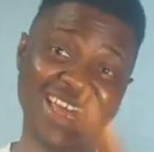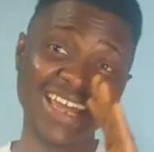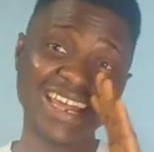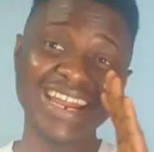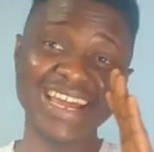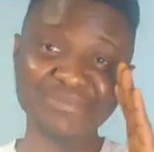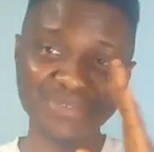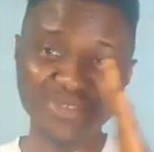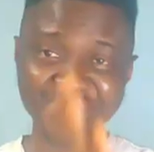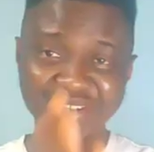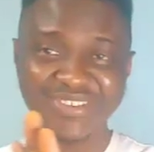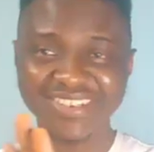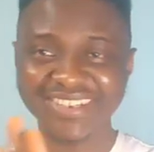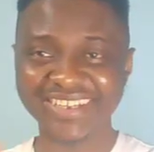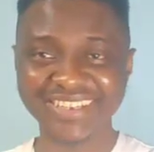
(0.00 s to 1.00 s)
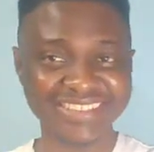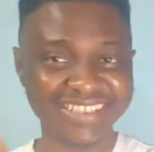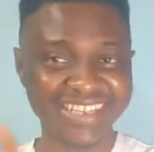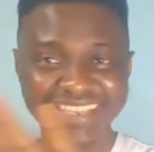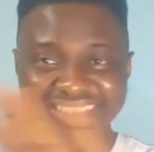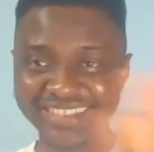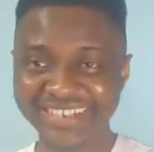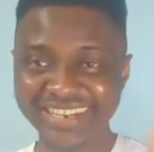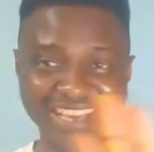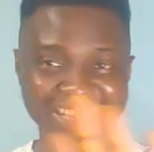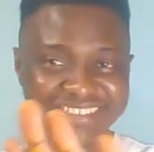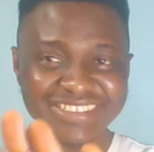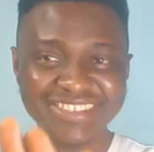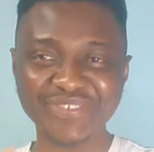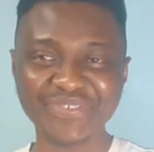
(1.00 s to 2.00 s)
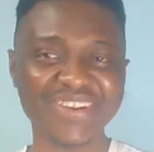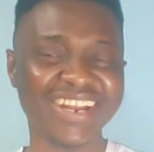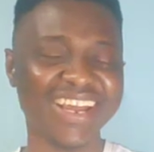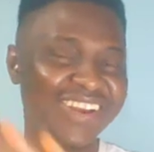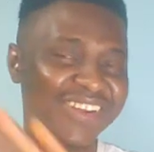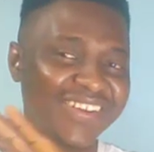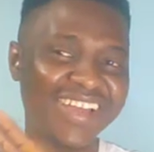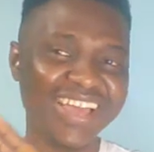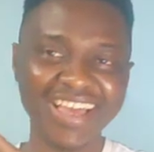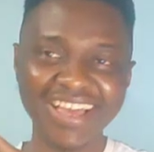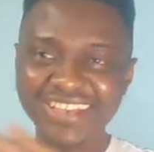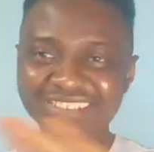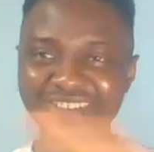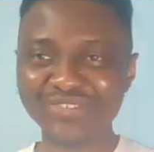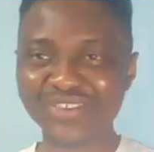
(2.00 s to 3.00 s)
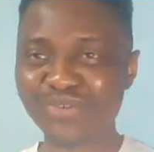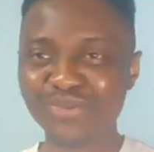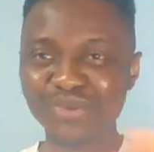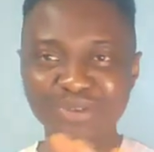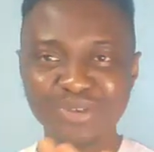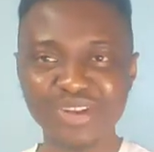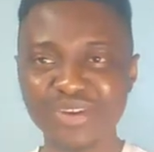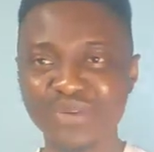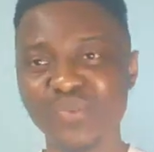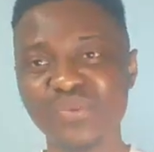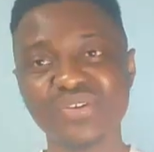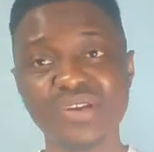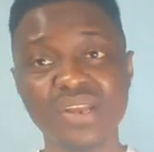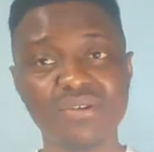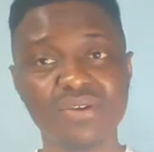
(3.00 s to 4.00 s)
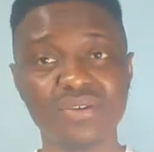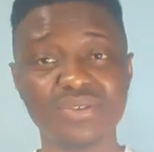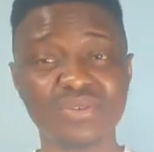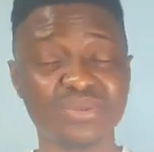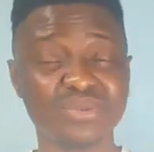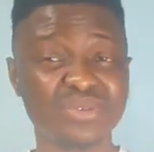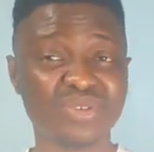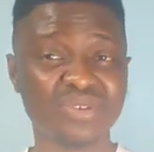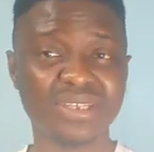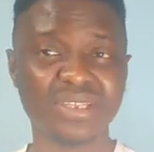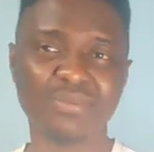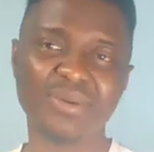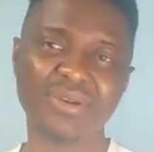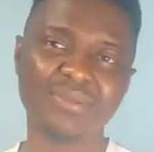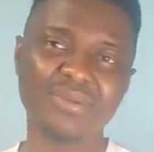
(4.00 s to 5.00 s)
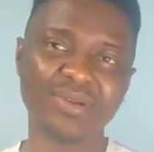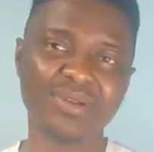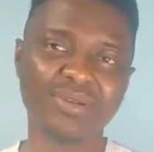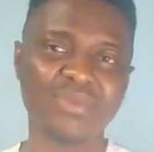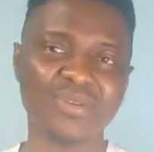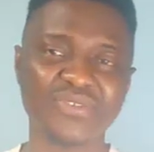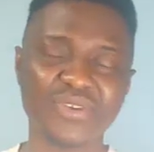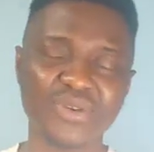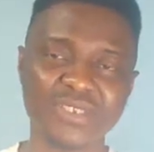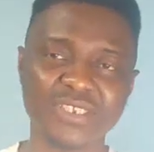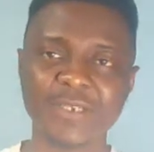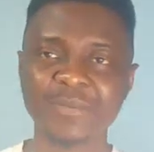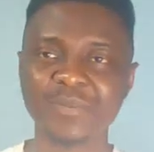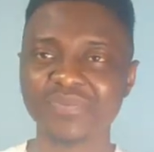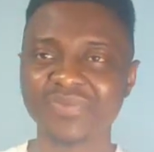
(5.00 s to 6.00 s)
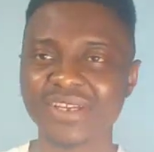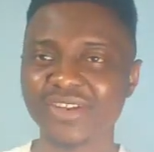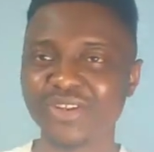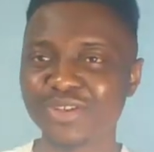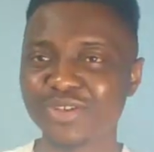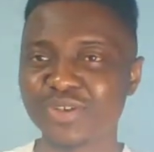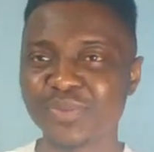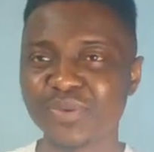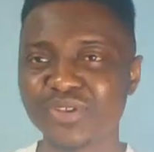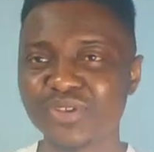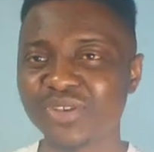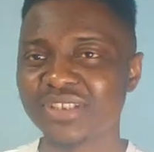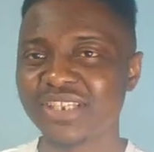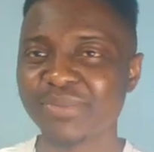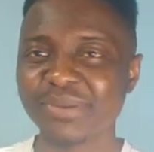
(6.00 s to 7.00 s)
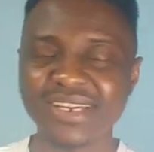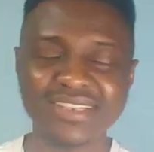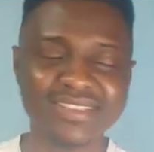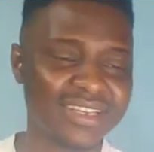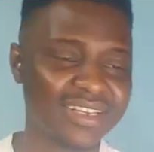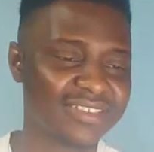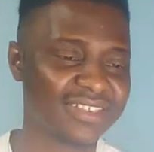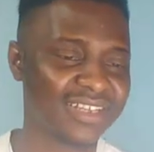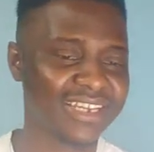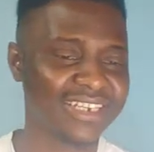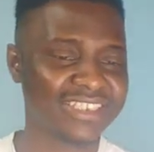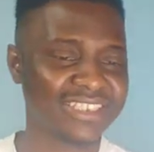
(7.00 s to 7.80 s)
And I'm sorry, as an Arsenal fan, I know Arsenal fan would never want to hear about, but of course, not to support Tottenham against Arsenal